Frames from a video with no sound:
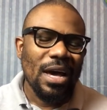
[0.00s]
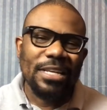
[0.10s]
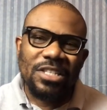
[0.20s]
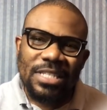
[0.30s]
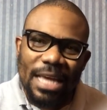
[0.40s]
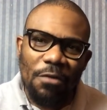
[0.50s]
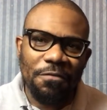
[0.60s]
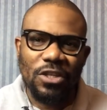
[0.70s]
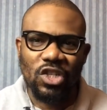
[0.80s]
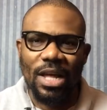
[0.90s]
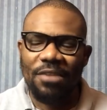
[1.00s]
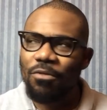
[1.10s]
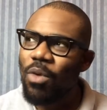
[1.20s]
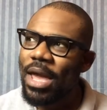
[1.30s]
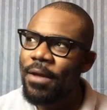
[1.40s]
a selfish
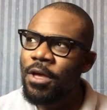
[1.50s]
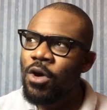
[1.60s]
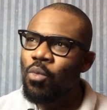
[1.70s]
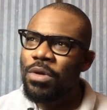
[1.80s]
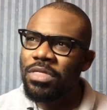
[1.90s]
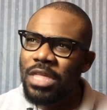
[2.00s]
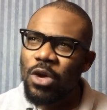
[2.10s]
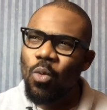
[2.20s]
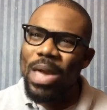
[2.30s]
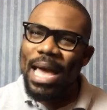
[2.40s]
life where we think